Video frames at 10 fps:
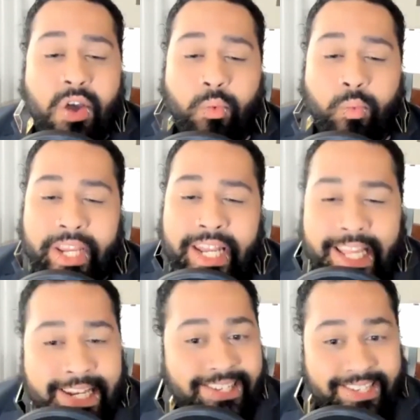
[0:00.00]
We
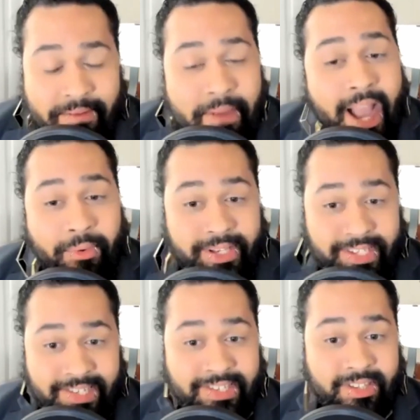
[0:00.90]
need to somehow
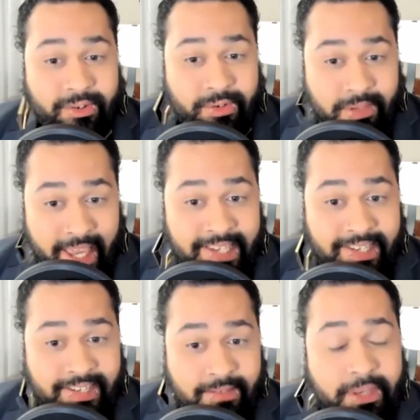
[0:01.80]
exist in those
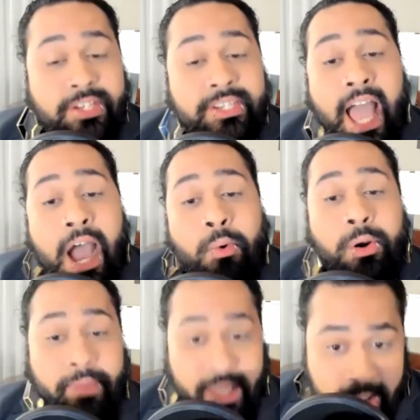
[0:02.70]
spaces because
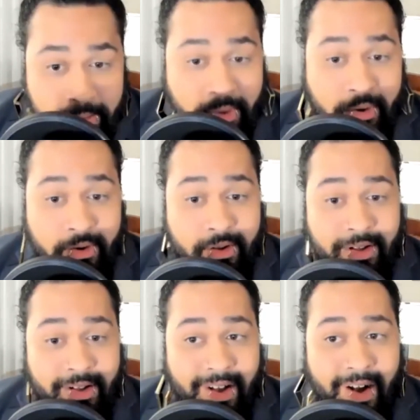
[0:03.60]
our people
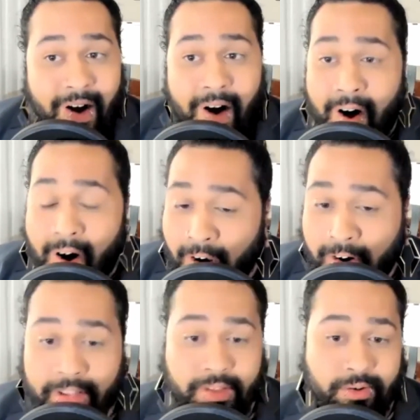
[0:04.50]

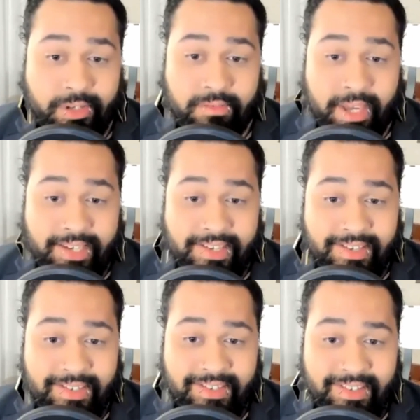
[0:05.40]
are in those spaces.